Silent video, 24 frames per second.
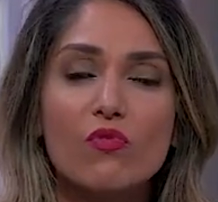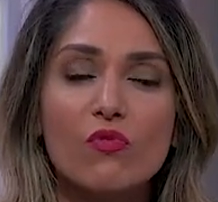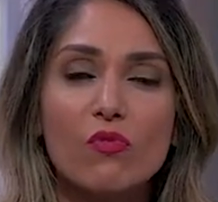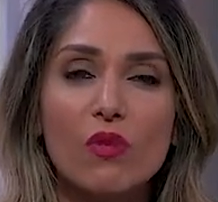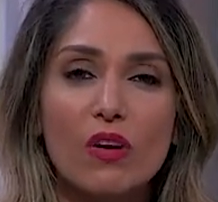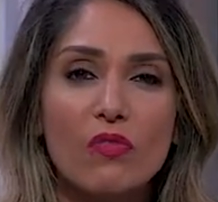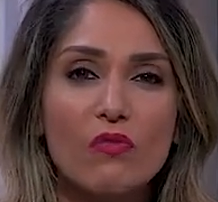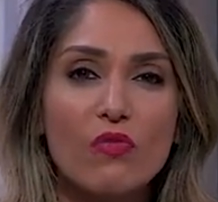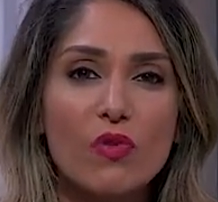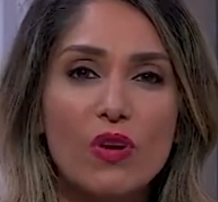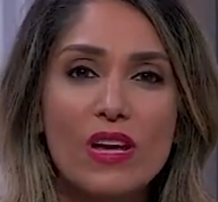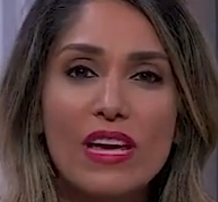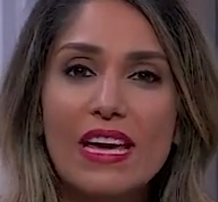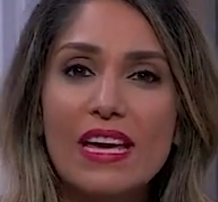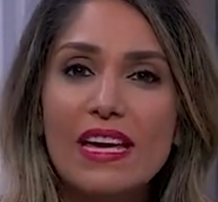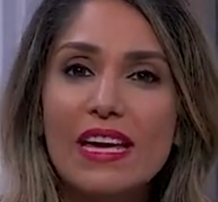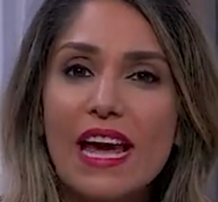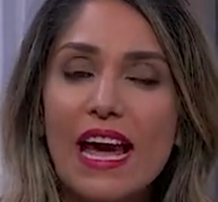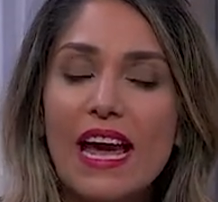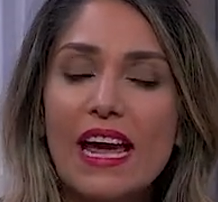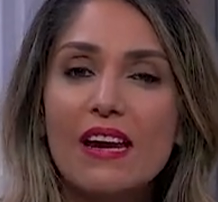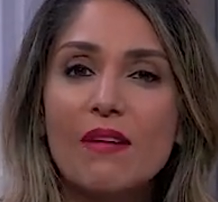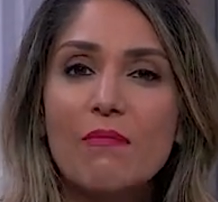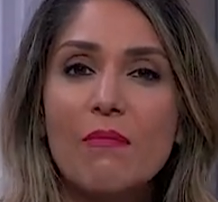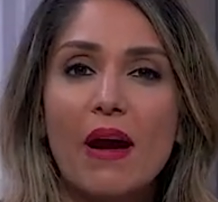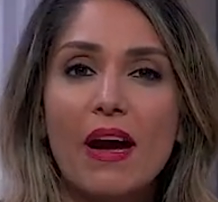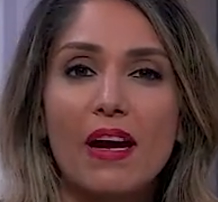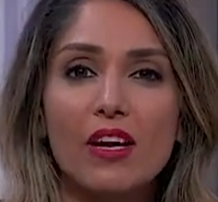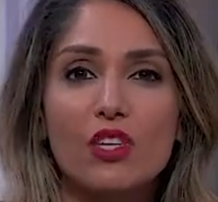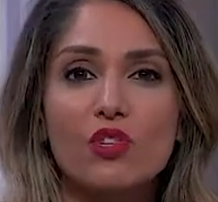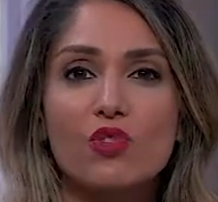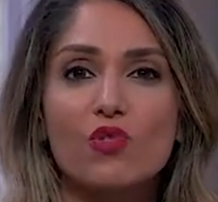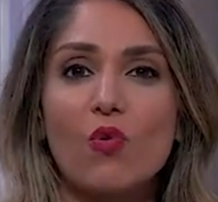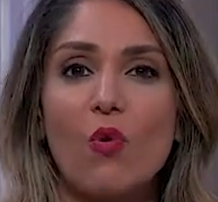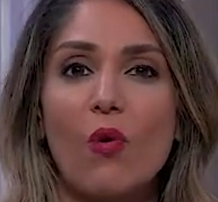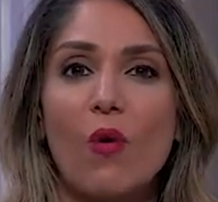regain my
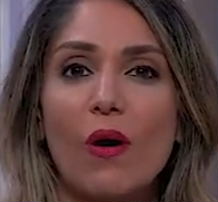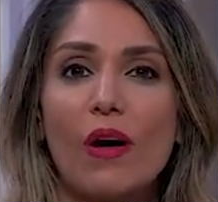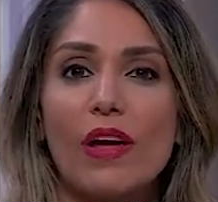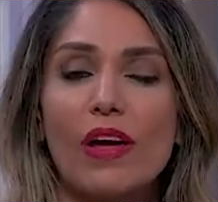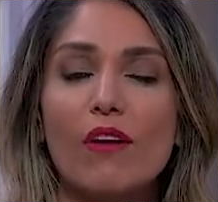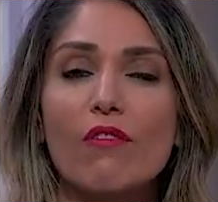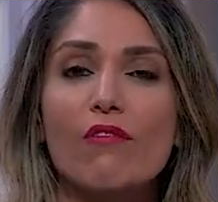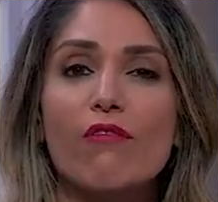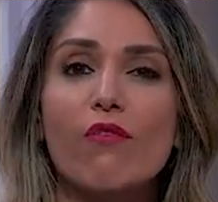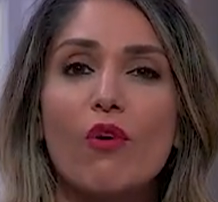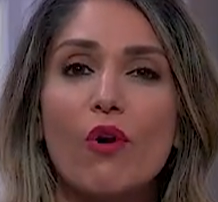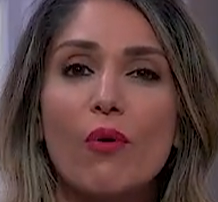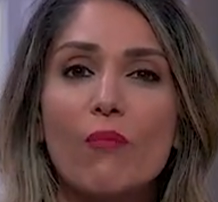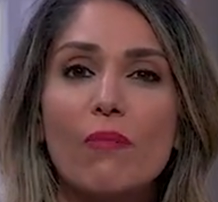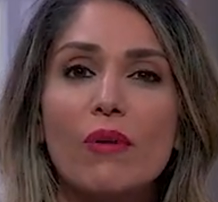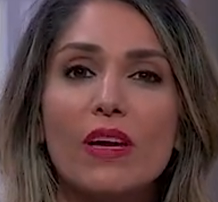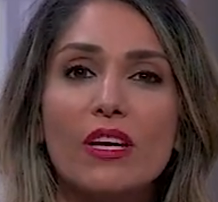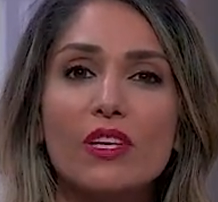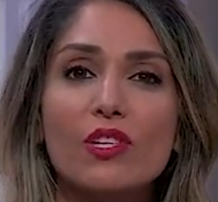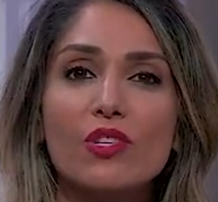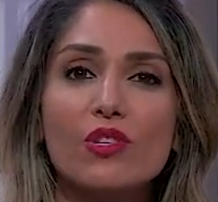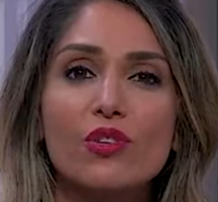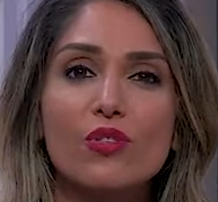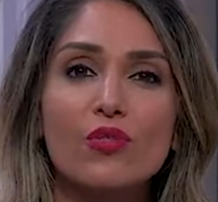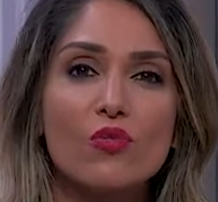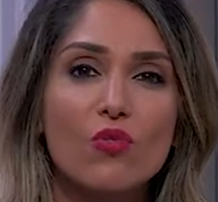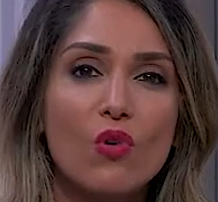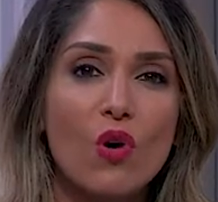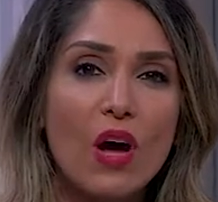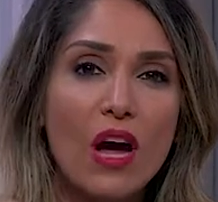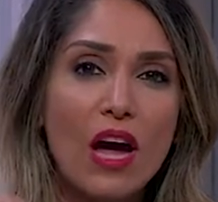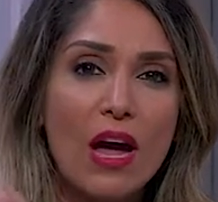joy, for me to